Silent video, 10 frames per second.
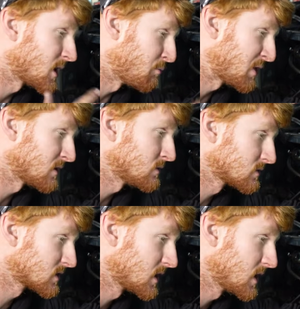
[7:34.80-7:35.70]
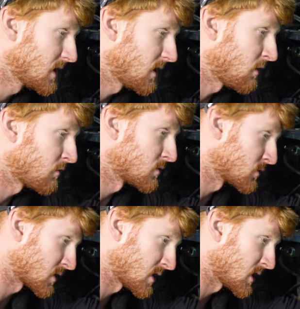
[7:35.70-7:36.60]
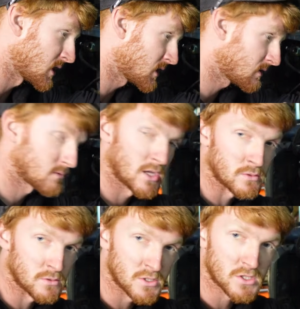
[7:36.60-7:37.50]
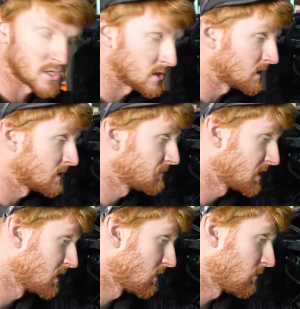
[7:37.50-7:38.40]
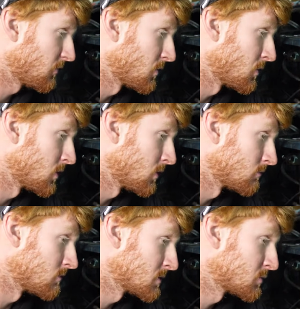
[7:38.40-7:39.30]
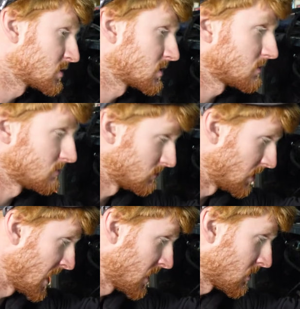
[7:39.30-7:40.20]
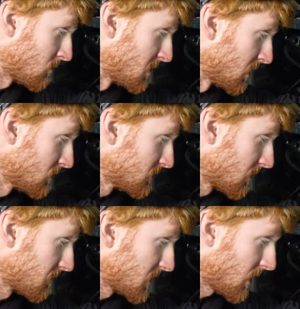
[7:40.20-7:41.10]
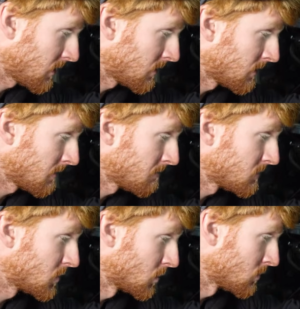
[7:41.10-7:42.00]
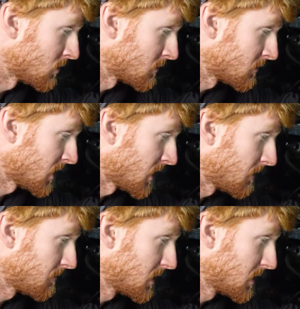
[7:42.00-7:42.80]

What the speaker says: a belt off another car, I don't know which car, 4-ribbed aircon belt that'll work for that.